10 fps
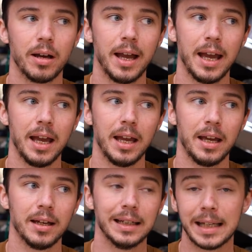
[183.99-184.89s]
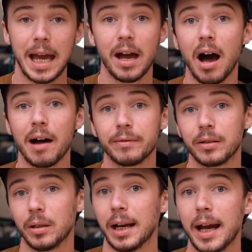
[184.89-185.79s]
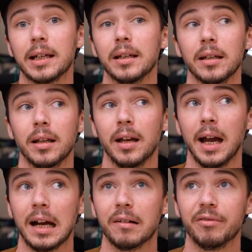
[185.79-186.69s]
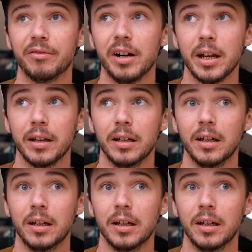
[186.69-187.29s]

a day off so that I can have fun